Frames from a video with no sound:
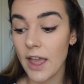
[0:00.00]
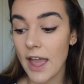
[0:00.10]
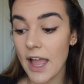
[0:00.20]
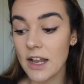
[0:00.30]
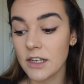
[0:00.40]

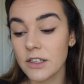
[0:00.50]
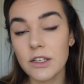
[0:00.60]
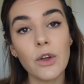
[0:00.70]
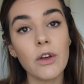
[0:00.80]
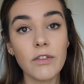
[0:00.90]
And
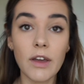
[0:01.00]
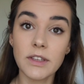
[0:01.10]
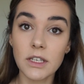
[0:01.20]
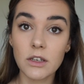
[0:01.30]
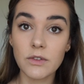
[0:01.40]
Five
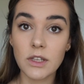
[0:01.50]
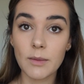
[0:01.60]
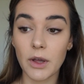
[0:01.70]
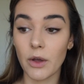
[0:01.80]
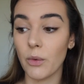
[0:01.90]
Seconds of
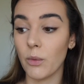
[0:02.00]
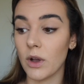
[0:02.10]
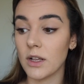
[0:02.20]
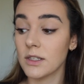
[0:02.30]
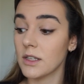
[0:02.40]
Summer
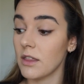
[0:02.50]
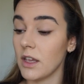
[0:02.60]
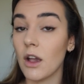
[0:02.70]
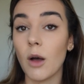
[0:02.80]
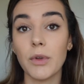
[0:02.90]
was
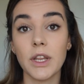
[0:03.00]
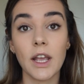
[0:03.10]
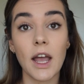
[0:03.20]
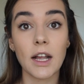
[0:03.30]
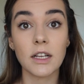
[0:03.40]
the opening
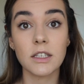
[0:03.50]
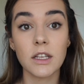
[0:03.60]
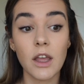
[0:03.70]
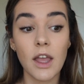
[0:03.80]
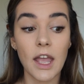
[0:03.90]
act
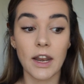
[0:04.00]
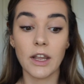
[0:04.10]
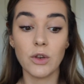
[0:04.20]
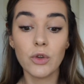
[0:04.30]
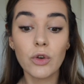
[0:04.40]
and
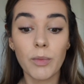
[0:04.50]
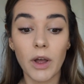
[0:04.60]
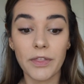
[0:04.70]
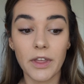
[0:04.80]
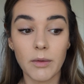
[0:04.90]
I knew
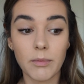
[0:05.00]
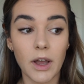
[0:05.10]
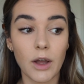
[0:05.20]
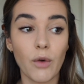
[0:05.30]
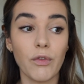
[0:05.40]
about them.
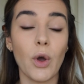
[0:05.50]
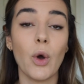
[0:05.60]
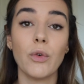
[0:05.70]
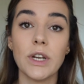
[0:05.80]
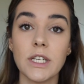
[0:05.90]
I've
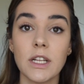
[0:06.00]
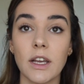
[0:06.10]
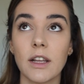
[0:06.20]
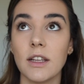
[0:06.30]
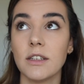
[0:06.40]
already
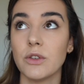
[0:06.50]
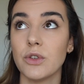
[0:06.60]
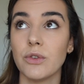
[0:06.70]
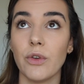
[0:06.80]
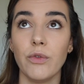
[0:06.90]
like
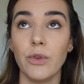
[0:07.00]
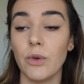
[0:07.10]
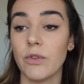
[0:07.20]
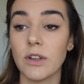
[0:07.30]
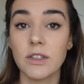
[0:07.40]
listened a few
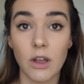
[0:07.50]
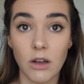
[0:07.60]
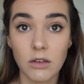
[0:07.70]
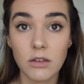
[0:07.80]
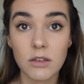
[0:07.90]
of their
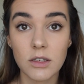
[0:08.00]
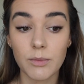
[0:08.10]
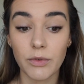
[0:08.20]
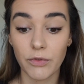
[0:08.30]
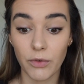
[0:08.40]
songs
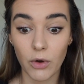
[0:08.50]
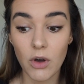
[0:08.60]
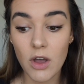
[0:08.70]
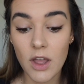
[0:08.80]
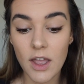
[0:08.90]

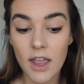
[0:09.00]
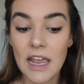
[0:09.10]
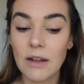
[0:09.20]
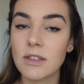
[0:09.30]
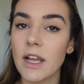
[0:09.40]
before
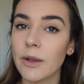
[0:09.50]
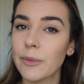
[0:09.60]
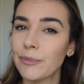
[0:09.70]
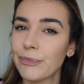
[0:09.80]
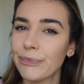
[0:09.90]
and I was like,
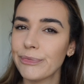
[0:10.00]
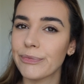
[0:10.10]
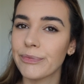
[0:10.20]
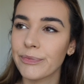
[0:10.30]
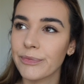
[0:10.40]
hmm,
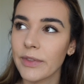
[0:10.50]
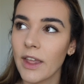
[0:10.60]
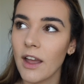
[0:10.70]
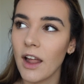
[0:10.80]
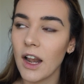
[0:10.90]

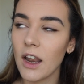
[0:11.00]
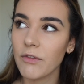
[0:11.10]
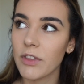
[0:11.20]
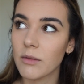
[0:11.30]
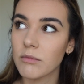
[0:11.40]
I
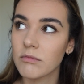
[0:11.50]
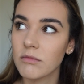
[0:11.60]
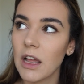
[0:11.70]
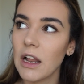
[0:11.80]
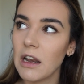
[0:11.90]
love them,
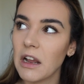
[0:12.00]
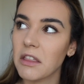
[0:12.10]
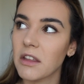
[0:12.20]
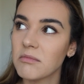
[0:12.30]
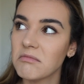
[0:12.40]

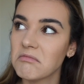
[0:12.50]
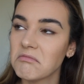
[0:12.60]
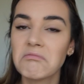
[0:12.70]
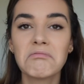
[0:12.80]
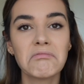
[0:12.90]
like them,
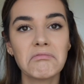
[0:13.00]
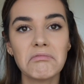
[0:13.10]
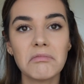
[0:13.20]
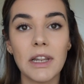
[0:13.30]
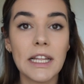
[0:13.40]

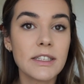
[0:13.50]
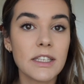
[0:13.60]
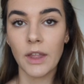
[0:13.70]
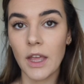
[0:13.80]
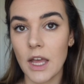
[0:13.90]
hmm, let's
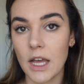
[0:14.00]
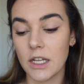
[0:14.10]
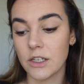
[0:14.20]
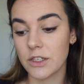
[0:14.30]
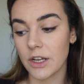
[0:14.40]
see. And